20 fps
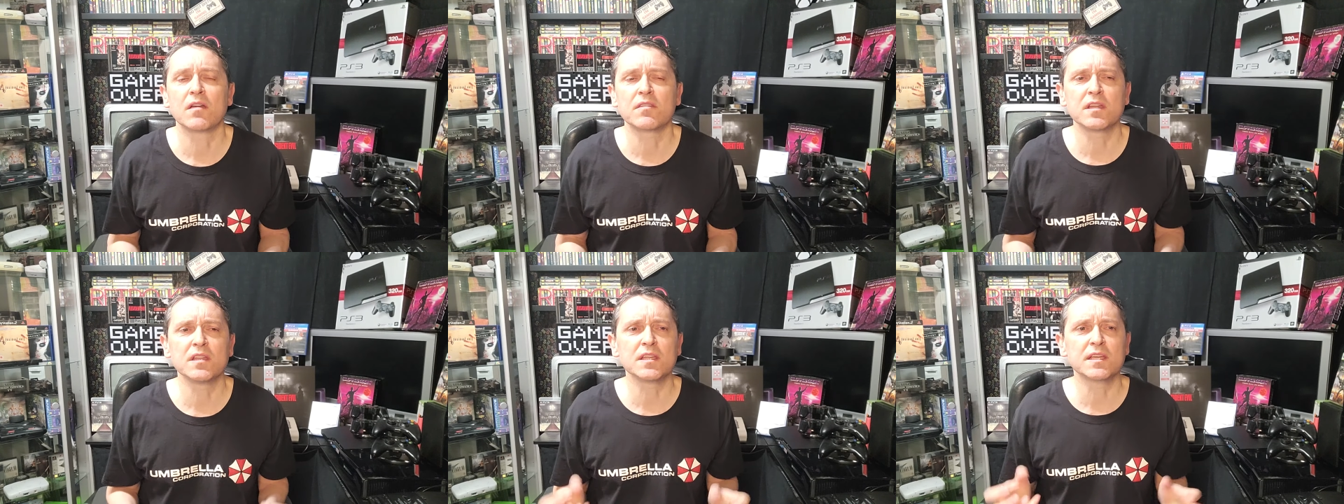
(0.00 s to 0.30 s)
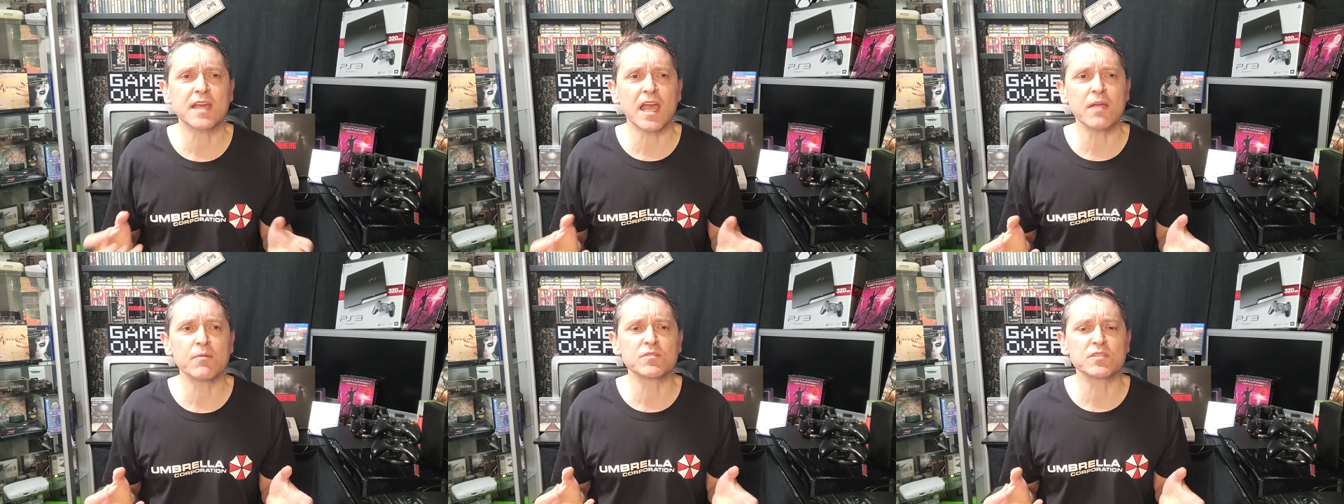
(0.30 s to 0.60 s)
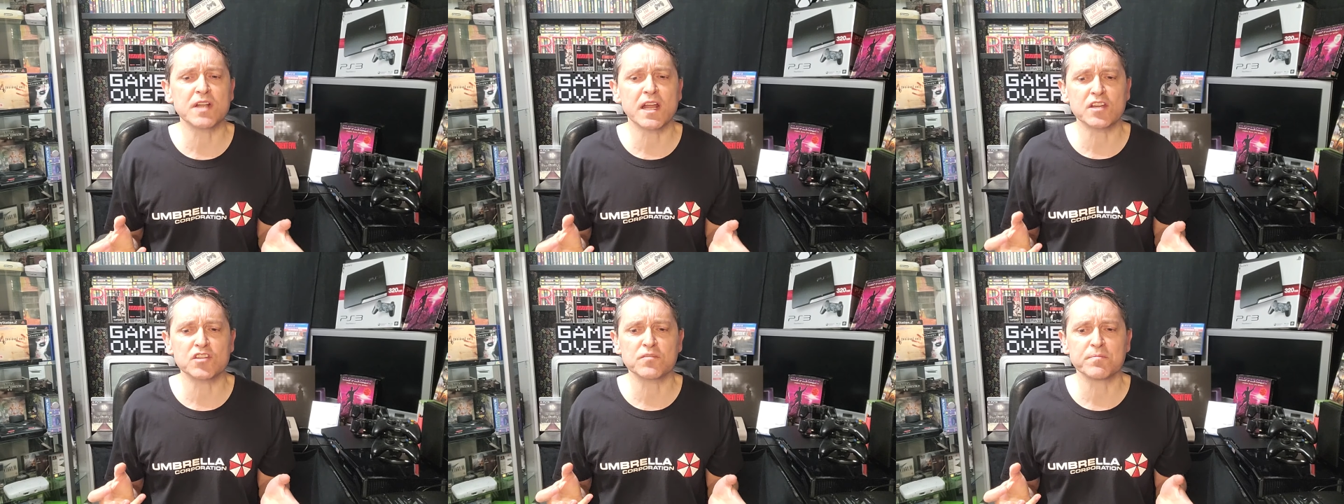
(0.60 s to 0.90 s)
I think the game
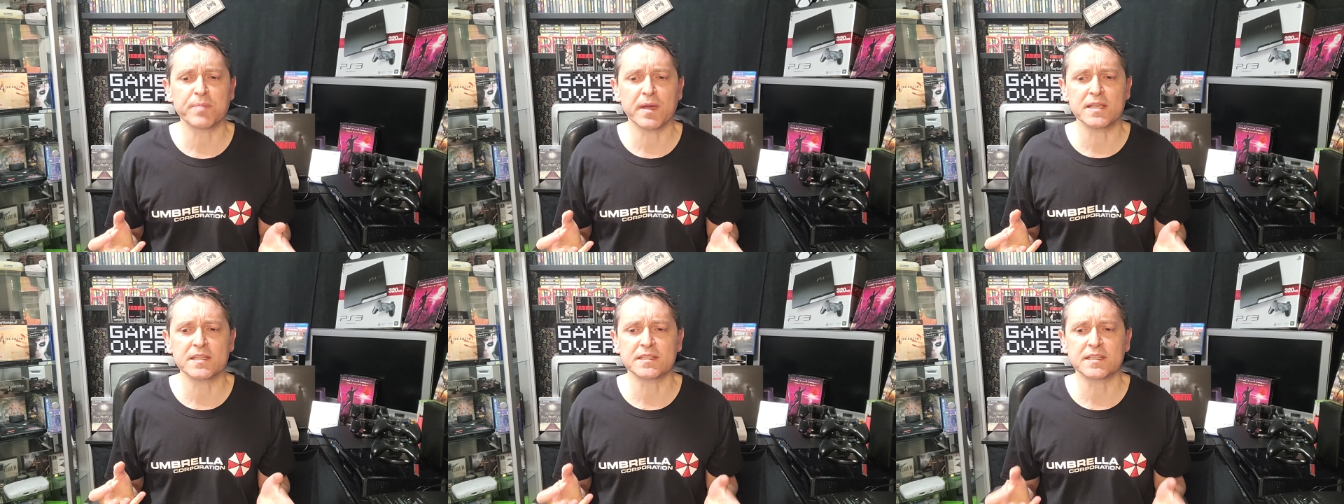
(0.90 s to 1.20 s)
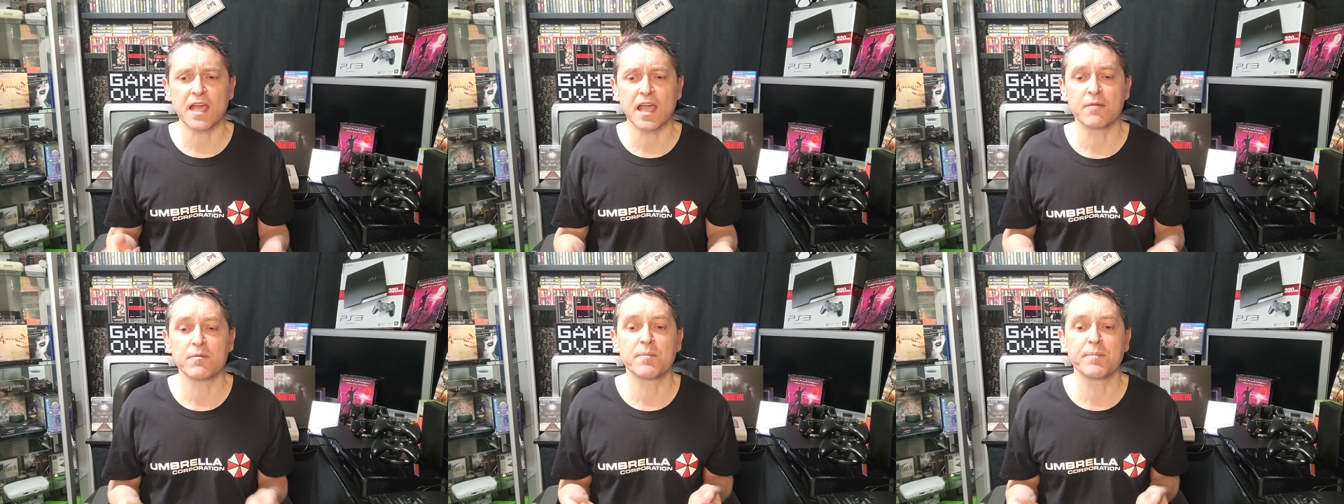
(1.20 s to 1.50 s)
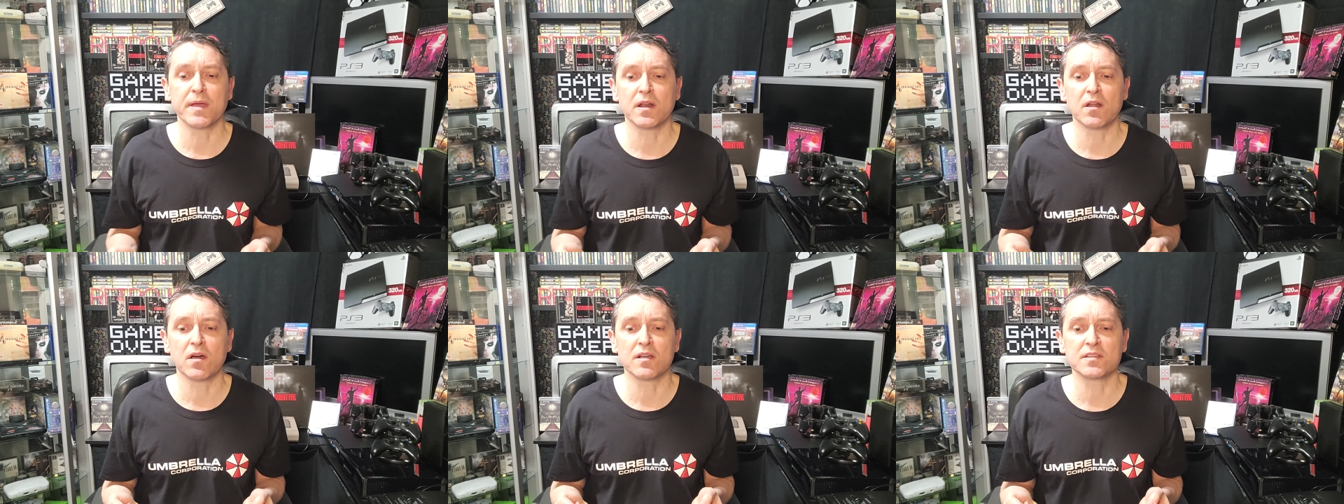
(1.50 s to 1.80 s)
was an action-based game, a
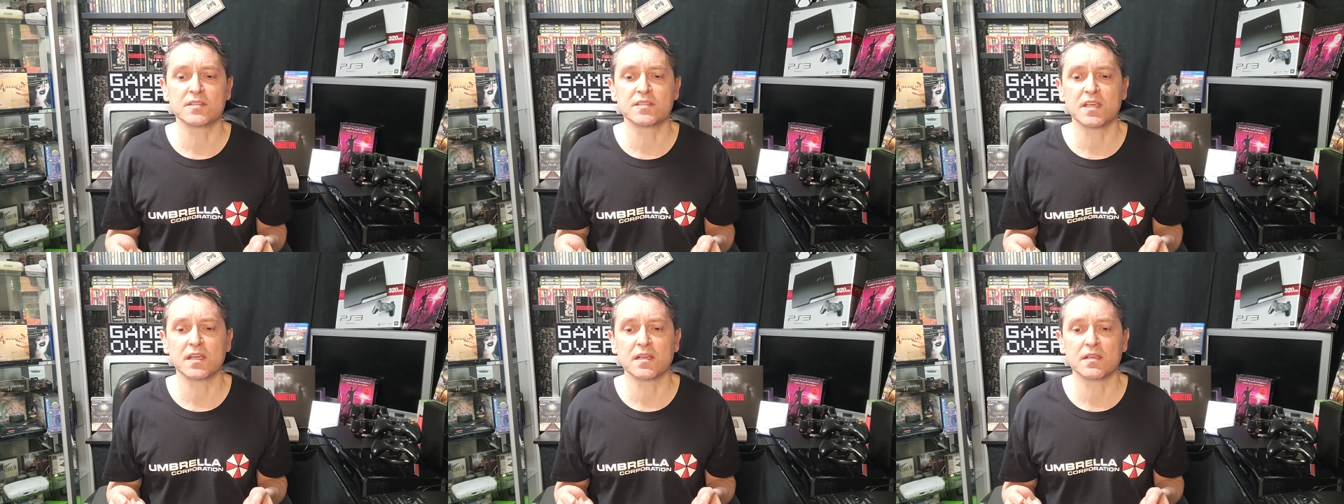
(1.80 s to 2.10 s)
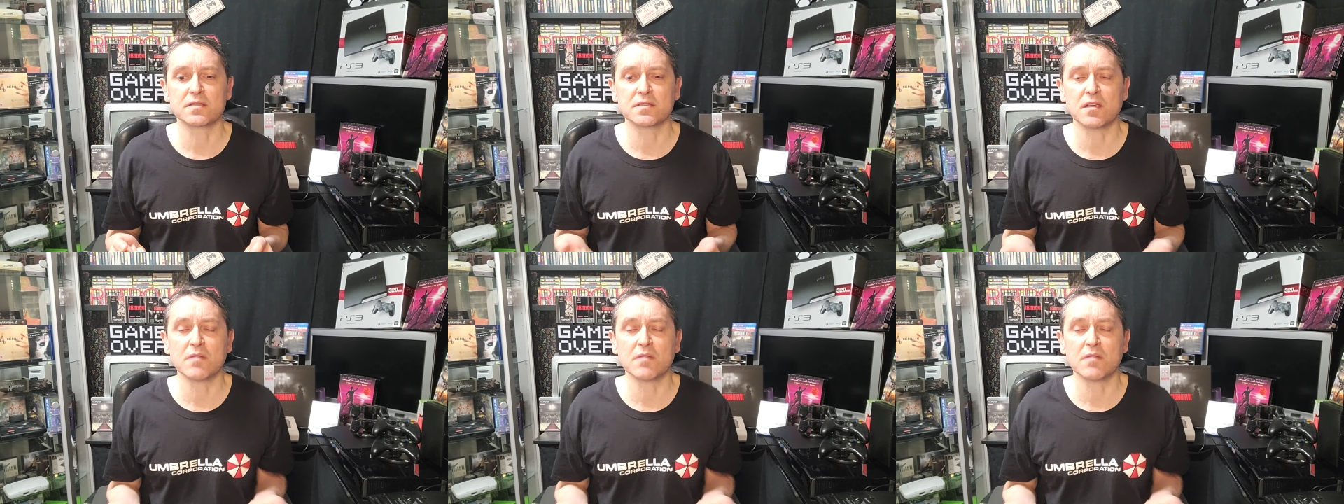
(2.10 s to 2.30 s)
bit like 6.